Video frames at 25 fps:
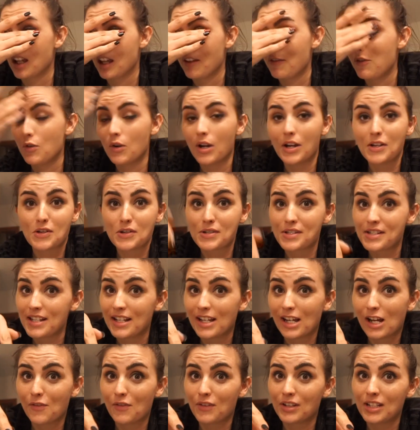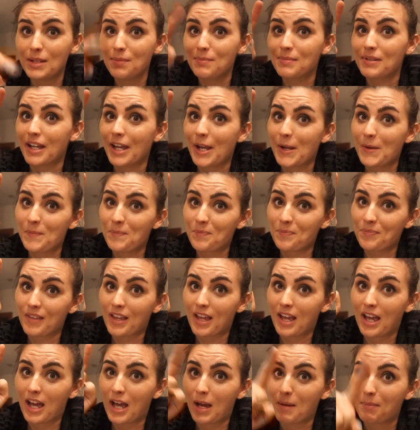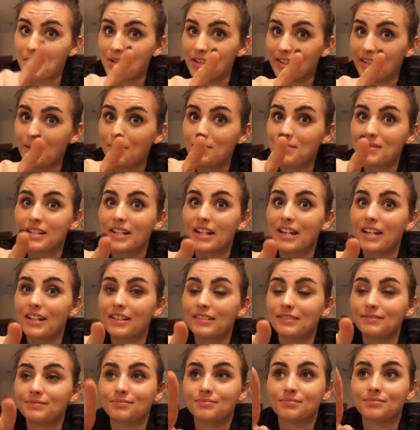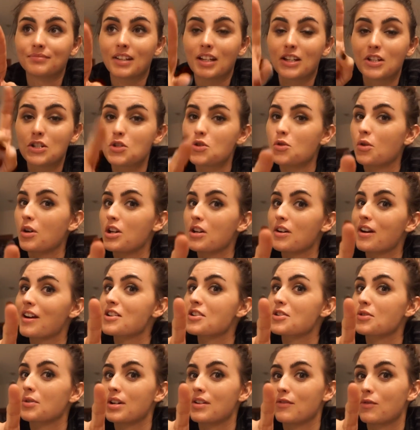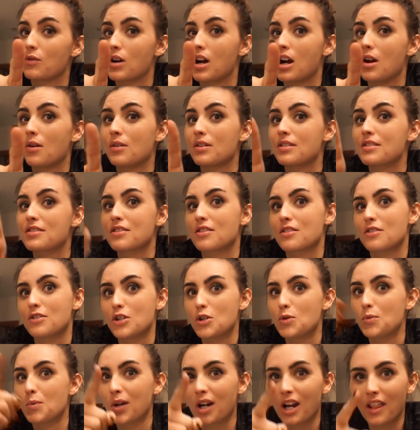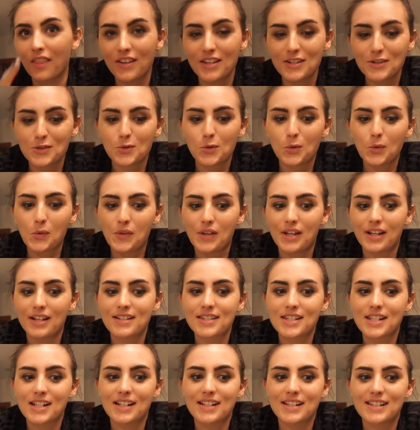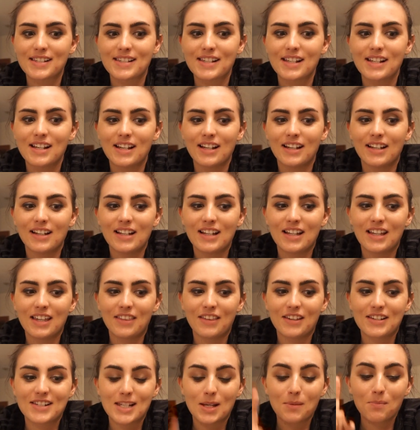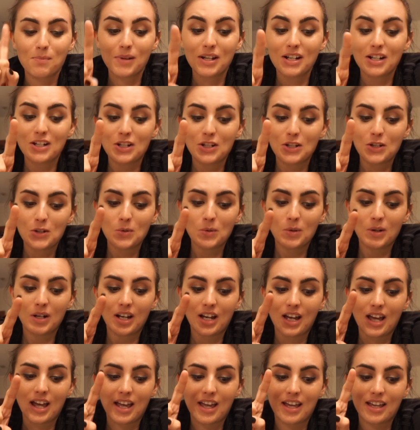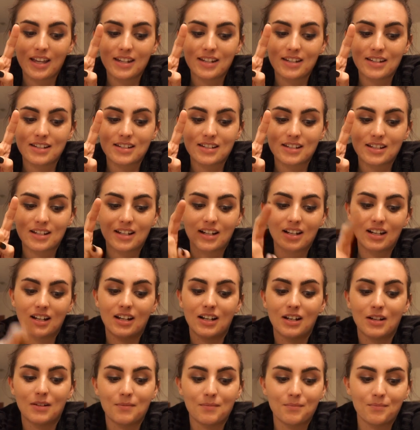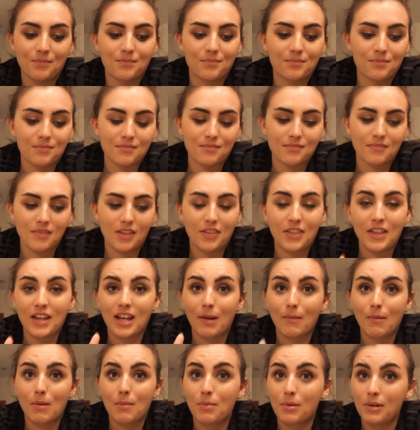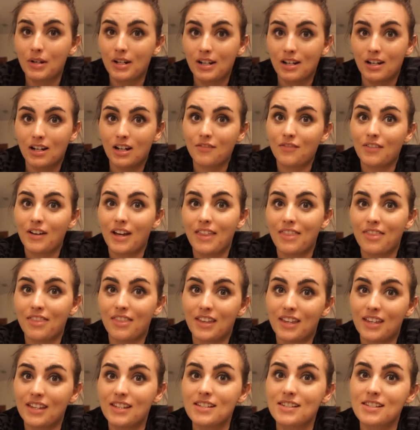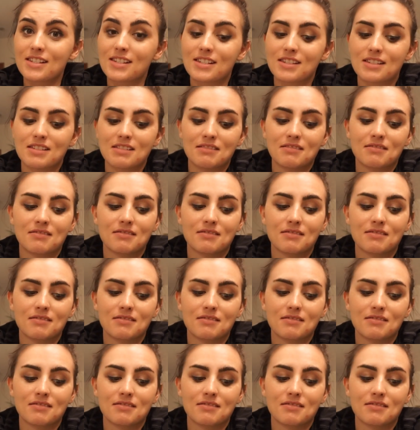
if you guys are seeing it on the leap day, happy leap day. Enjoy your extra twenty-four hours. Do one of these cool things because there's something new and um, the thing I've been putting off, and this,